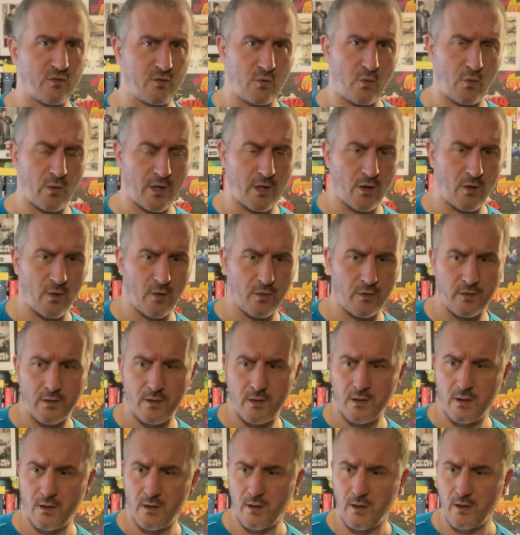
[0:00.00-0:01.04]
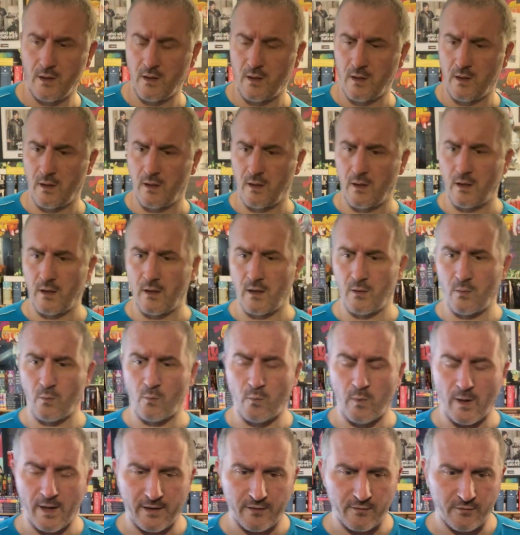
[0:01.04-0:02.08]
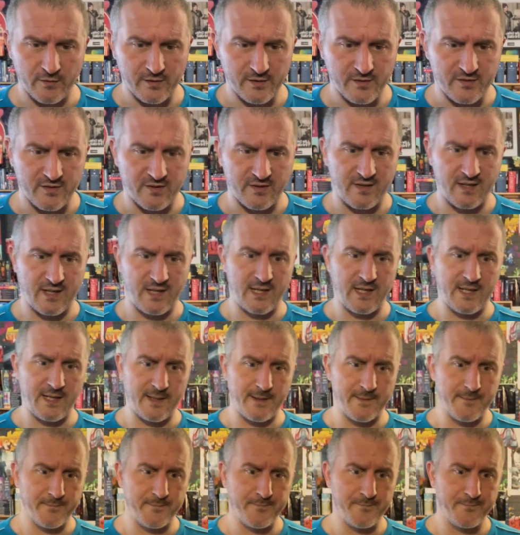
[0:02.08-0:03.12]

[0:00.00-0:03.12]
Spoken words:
going on, whether it's the